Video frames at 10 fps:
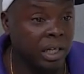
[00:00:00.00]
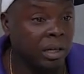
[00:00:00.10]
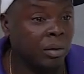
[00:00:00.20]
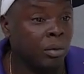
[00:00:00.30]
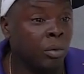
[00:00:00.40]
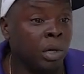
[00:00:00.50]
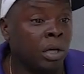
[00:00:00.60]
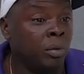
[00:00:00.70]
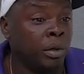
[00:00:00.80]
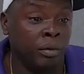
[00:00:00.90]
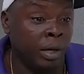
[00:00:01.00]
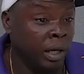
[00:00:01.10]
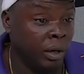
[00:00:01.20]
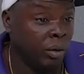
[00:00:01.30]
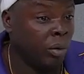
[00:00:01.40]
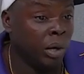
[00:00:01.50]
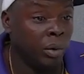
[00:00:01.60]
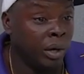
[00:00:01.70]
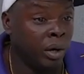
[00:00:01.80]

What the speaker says: what we rank, where we are.